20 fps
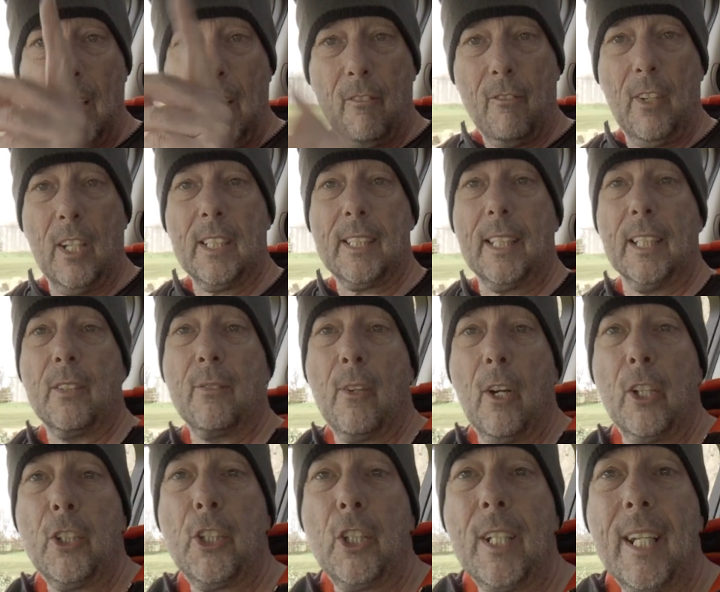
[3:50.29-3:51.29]
First things
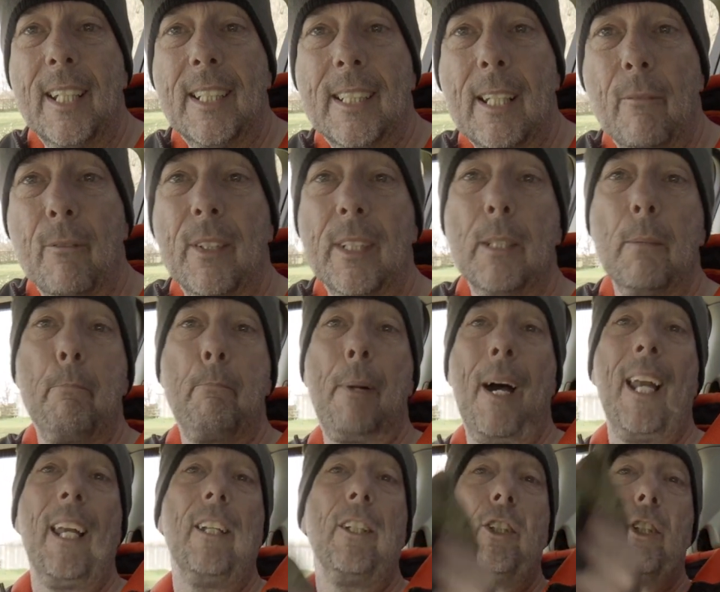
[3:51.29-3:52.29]
first, you need something to
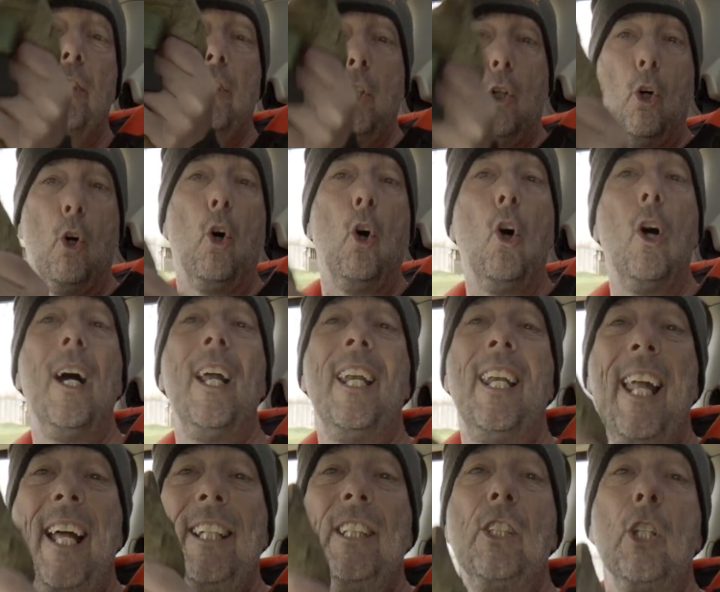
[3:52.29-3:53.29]
balance your
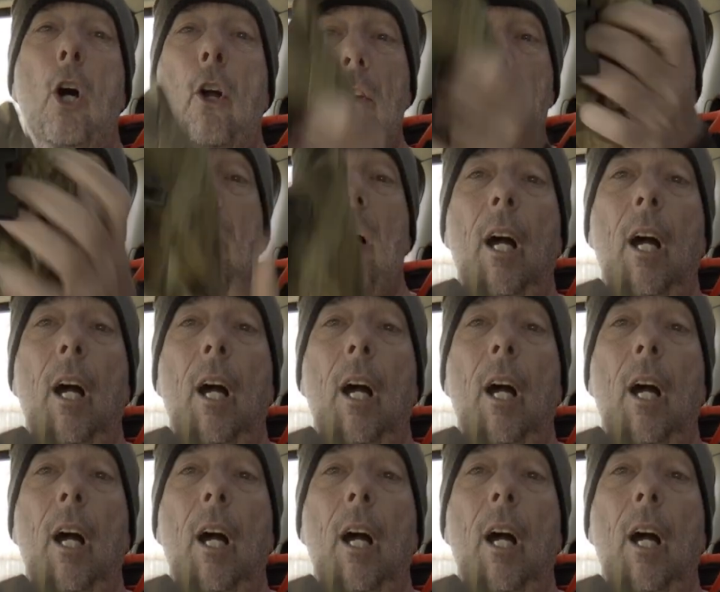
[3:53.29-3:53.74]
lens on,